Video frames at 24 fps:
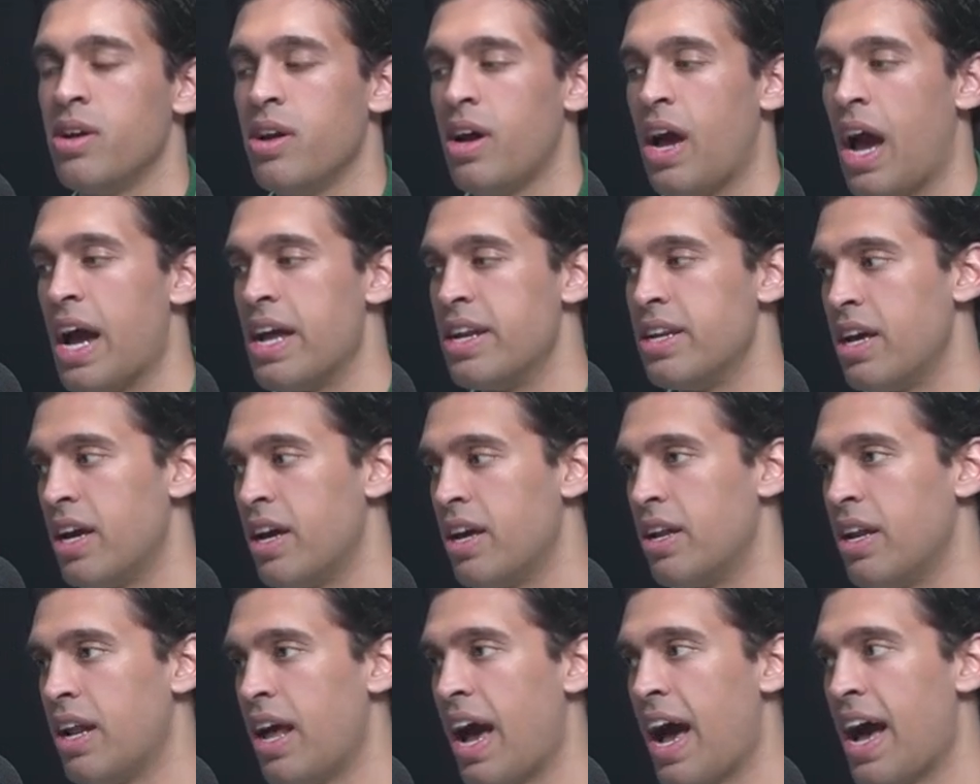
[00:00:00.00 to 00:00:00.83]
And
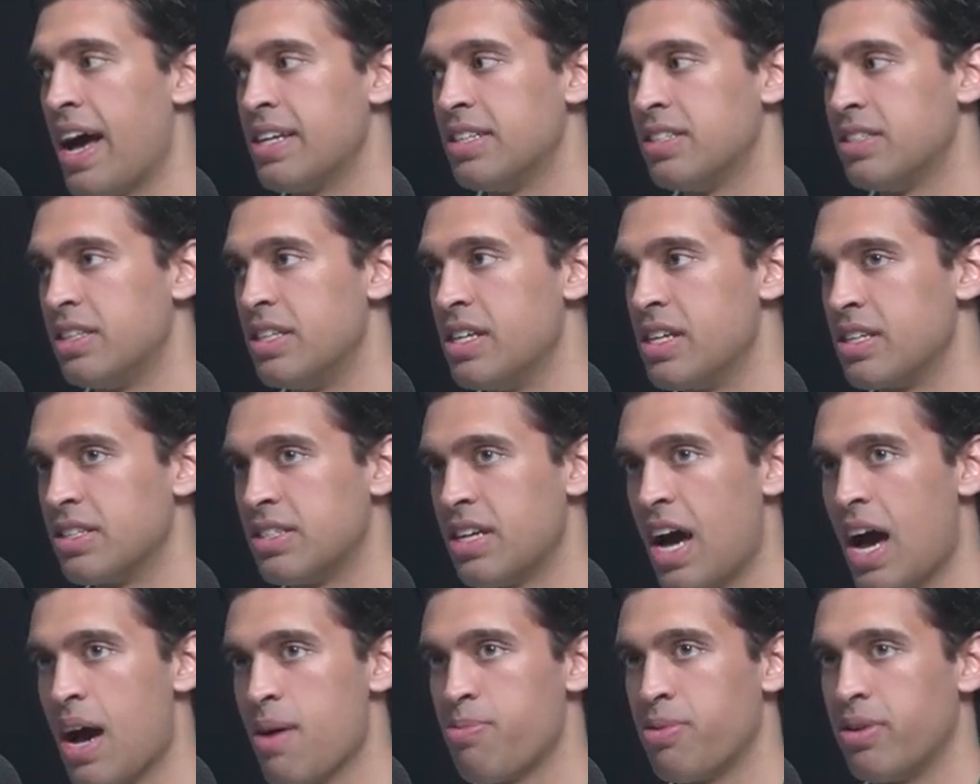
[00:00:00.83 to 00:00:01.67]
then as things
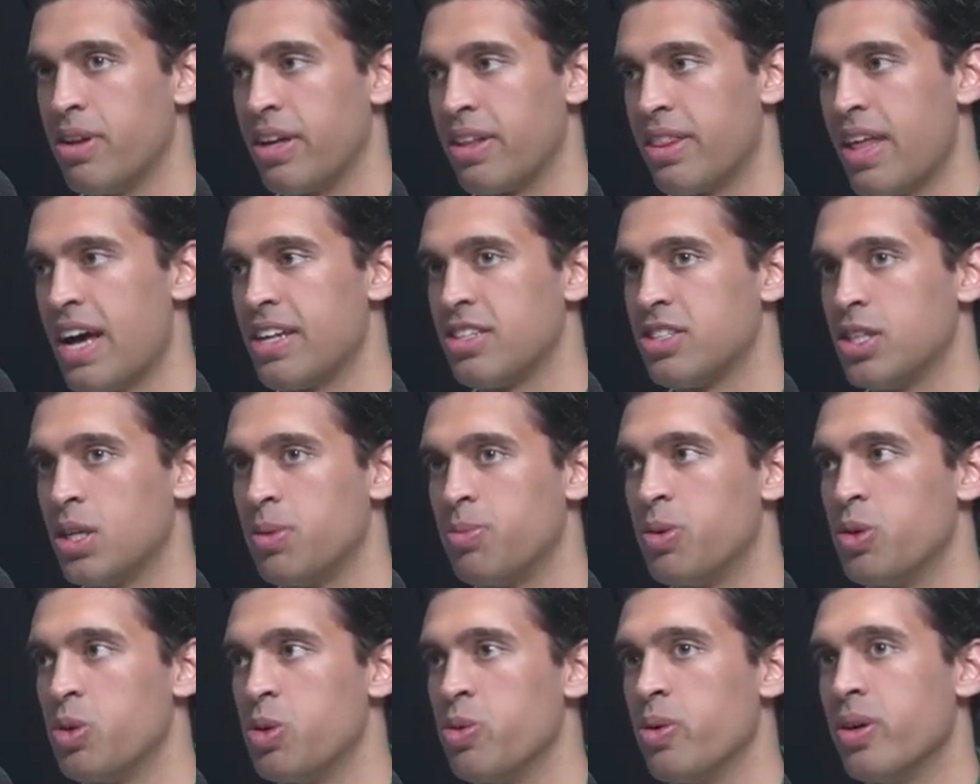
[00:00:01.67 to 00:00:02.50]
happened, like that
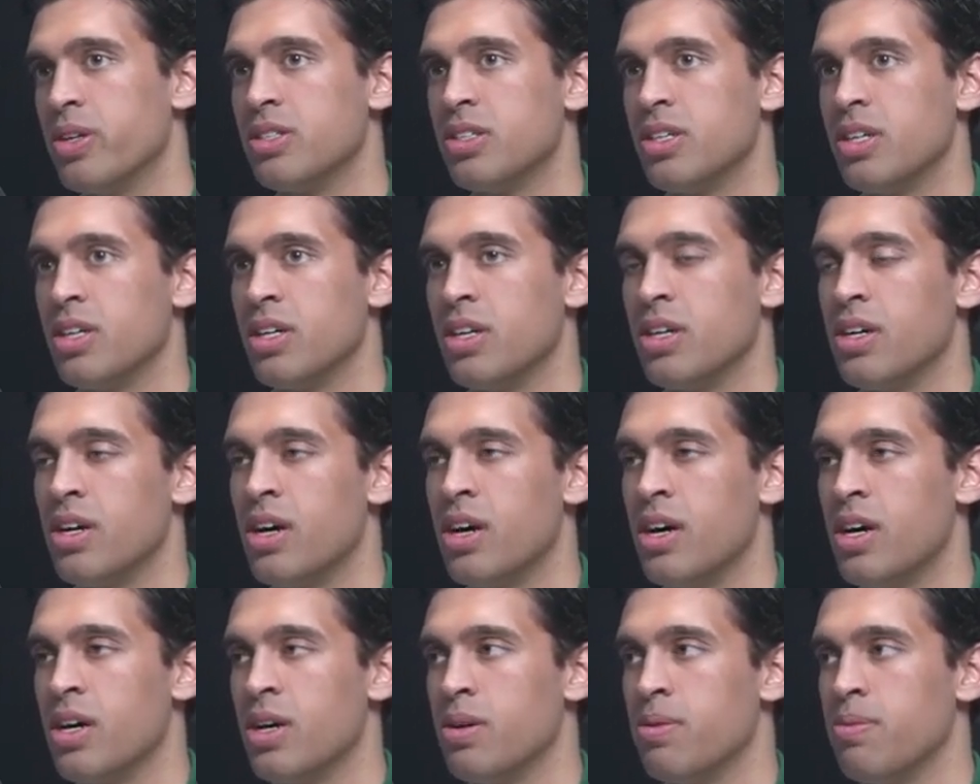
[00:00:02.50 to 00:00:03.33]
summer we went to
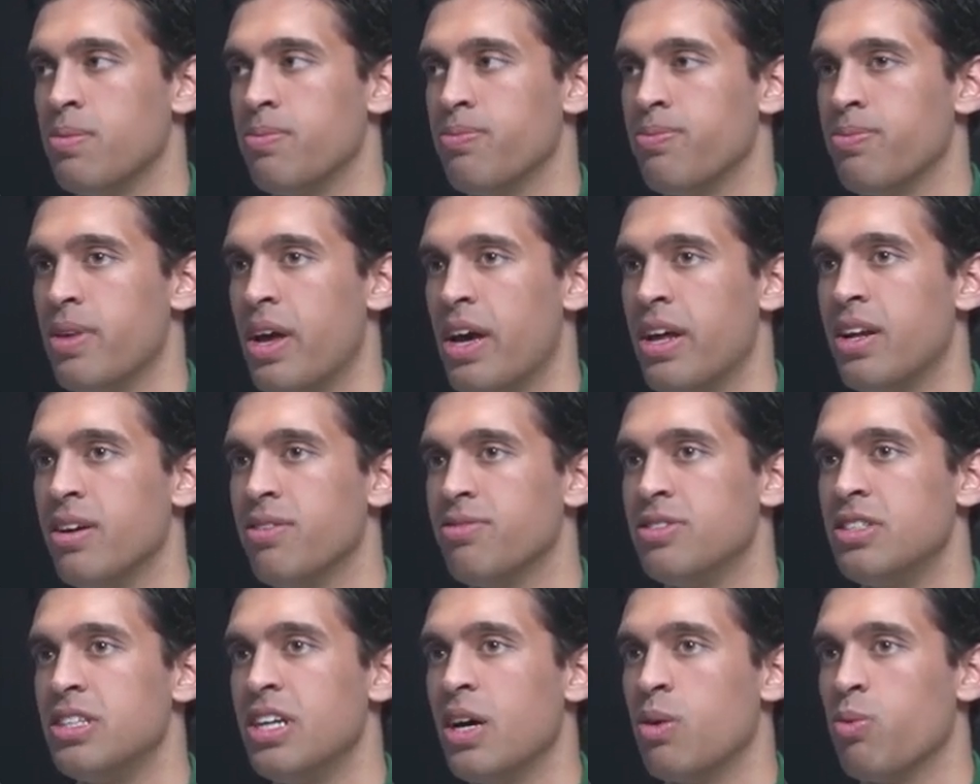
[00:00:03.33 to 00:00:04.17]
um,
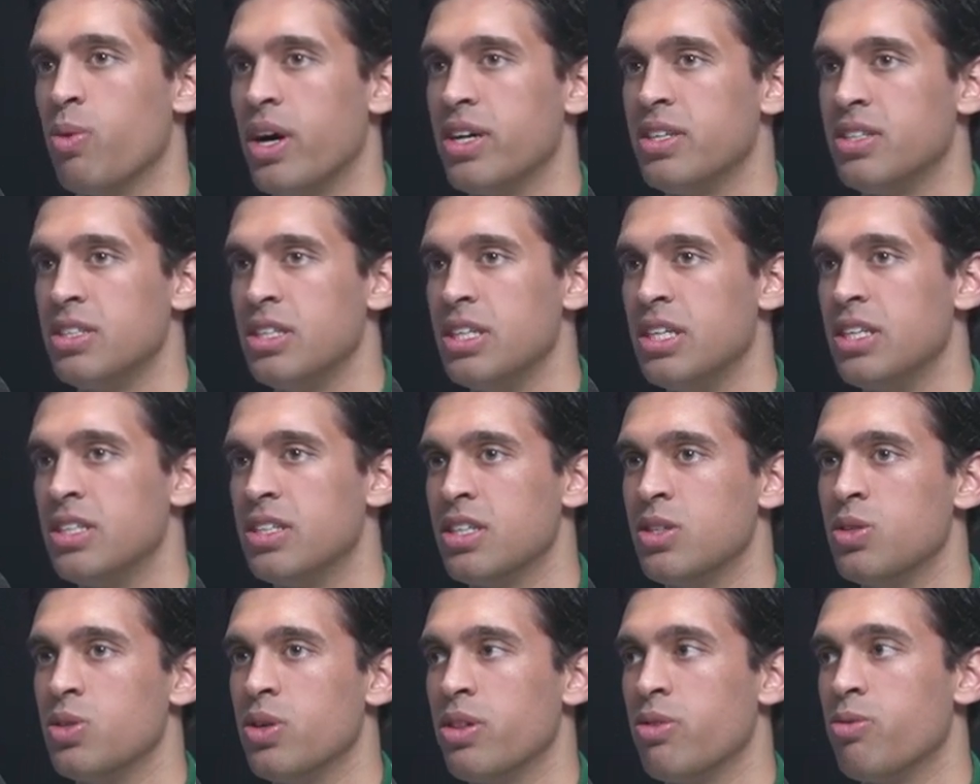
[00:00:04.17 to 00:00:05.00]
NFT NYC to
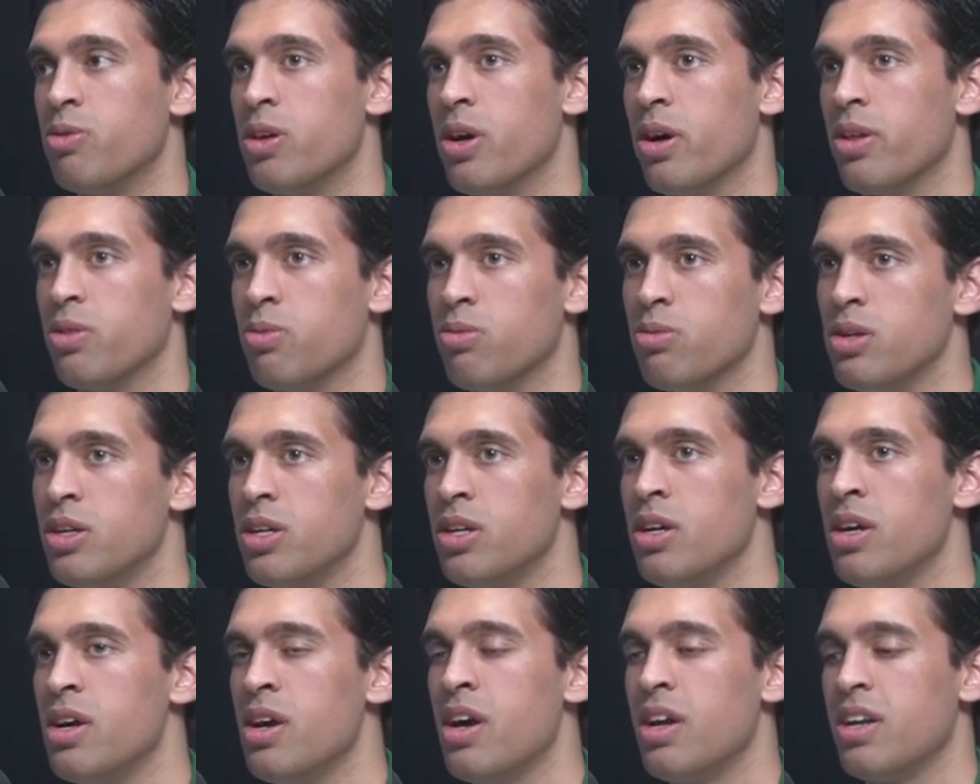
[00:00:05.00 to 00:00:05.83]
do a three on three.